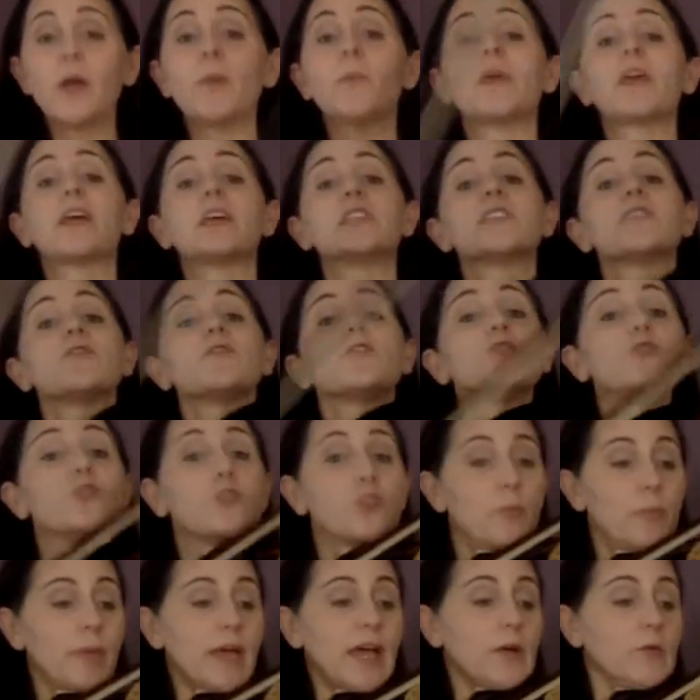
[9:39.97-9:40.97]
because if you
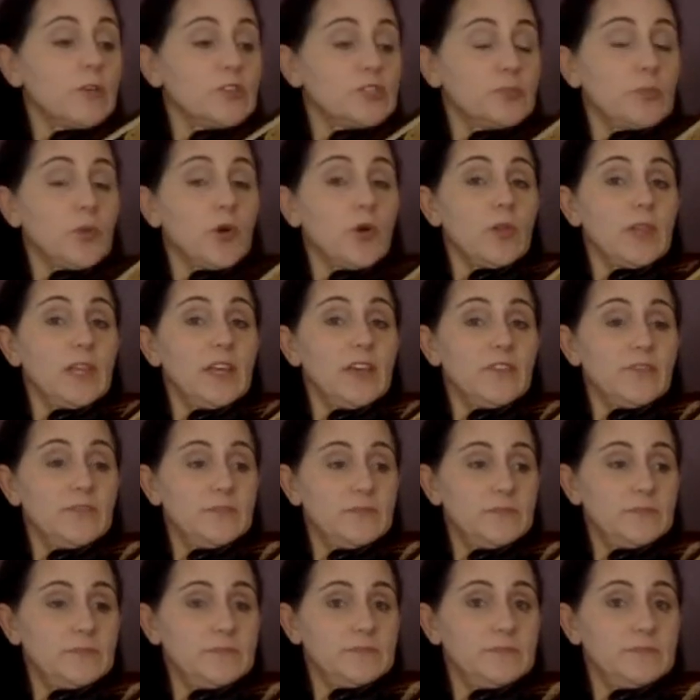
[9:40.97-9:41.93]
do a backwards bow lift,